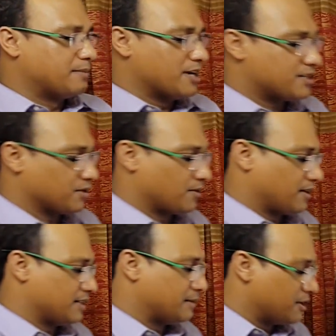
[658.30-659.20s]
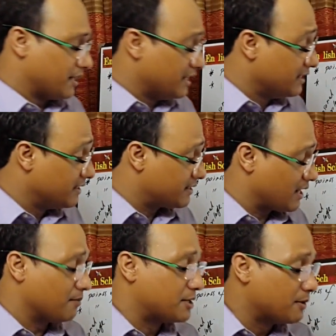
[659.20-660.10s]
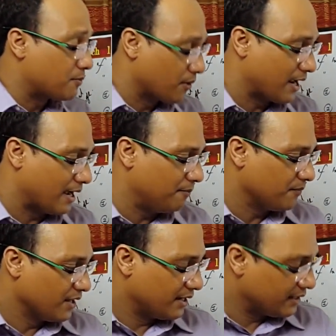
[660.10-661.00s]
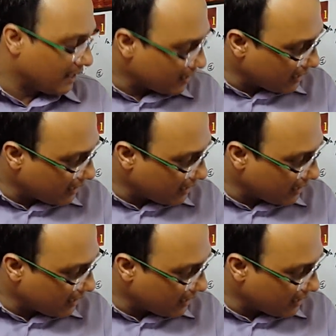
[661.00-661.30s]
debate in some debate program, they